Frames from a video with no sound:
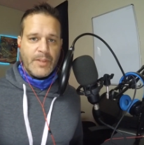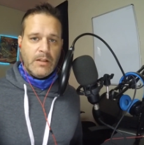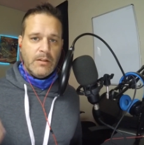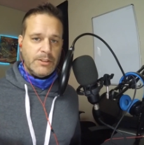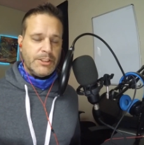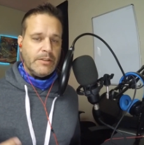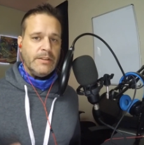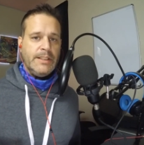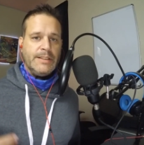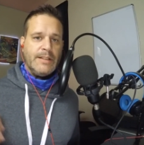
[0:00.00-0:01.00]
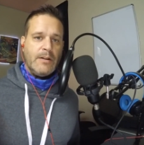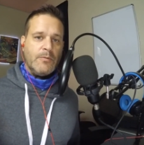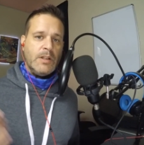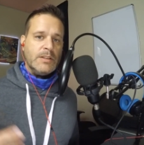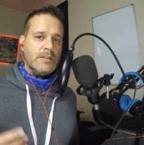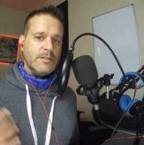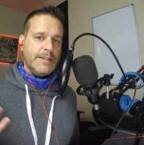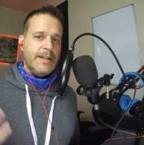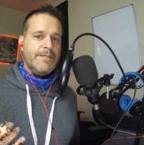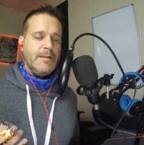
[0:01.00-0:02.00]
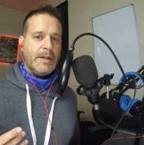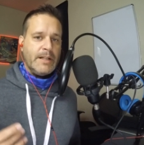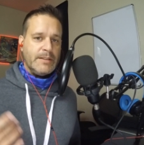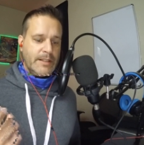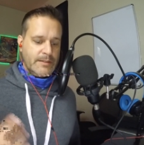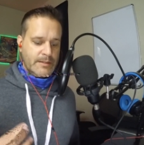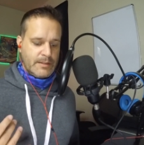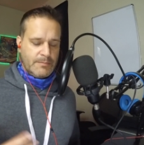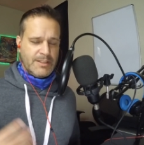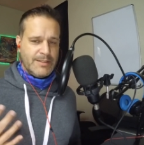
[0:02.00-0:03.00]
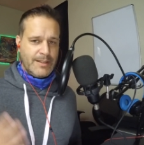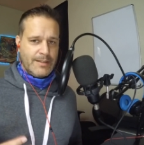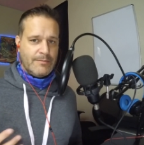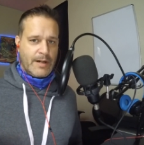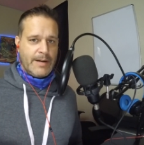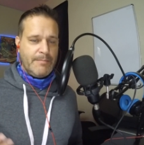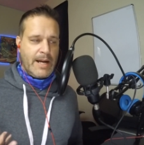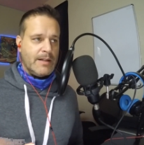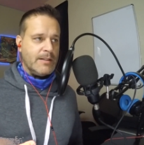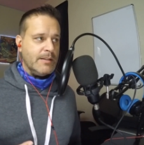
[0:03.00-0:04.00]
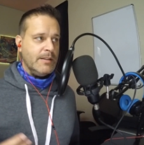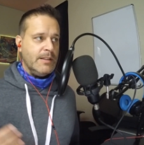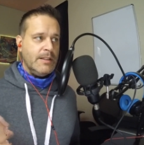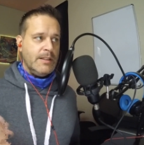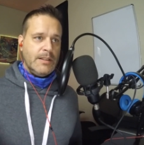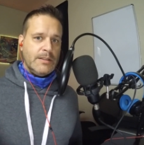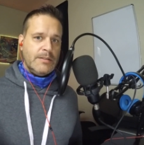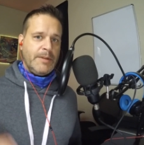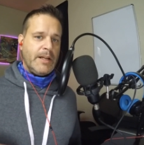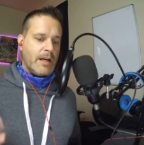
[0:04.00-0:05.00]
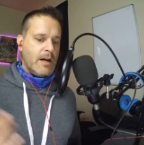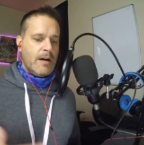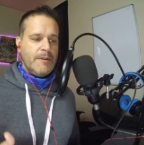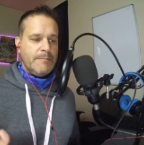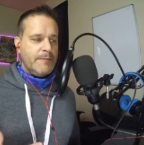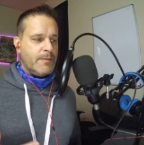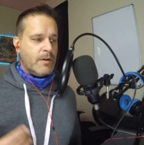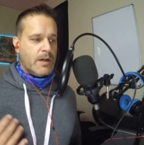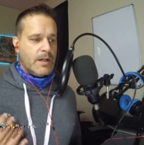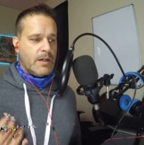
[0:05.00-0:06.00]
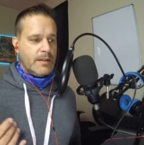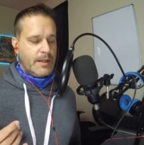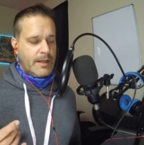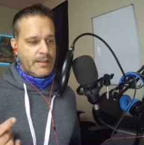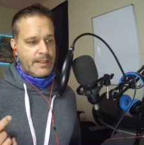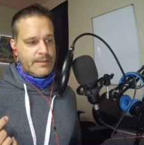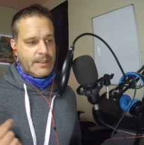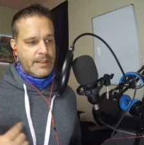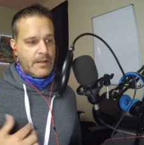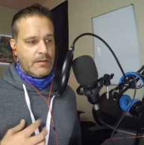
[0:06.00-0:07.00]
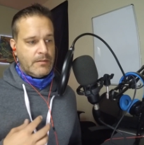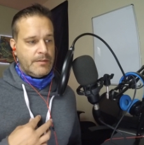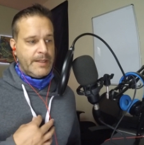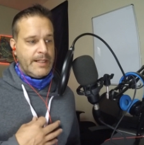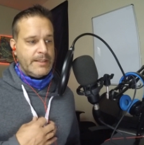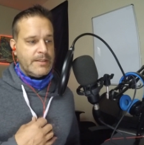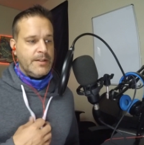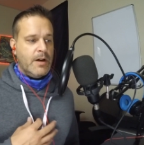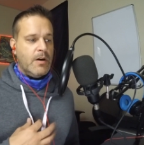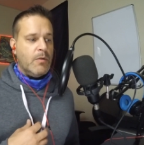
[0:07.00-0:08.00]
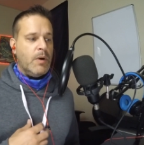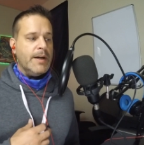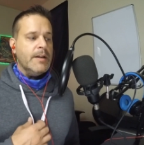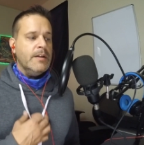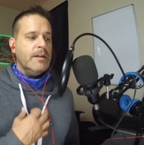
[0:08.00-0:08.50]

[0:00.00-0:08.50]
closure list on what's different because someone did write back to me in a comment before and they said, you know, it'd be nice to know what